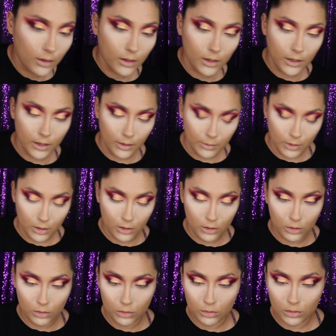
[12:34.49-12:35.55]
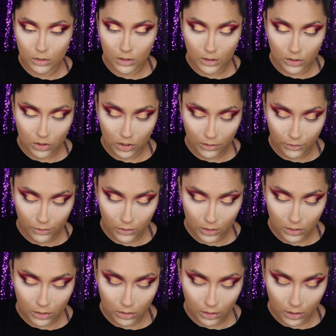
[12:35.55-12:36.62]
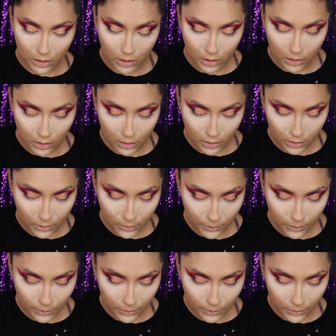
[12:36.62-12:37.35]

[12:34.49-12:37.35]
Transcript: And I'm gonna use a Jeffree Star